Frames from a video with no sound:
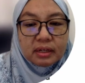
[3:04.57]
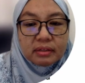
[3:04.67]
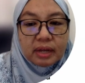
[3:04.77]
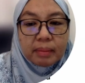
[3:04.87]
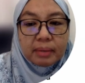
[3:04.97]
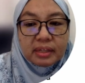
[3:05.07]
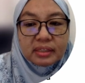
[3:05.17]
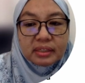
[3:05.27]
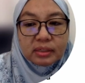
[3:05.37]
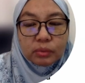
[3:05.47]

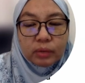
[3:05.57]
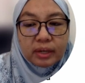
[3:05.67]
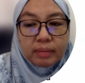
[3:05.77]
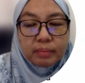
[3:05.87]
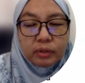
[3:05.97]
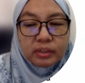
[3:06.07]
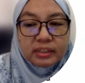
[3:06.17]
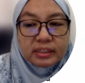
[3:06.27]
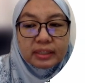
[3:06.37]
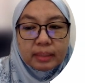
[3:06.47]
dimension where
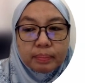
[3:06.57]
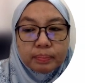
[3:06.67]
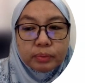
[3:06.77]
employees keep